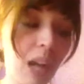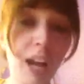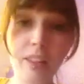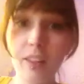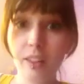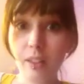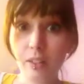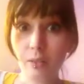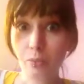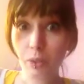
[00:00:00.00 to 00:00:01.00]
I think
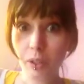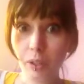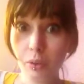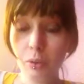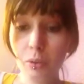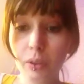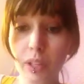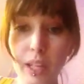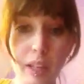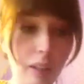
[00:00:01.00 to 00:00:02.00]
that's really cool.
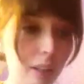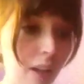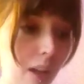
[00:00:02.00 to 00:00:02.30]
They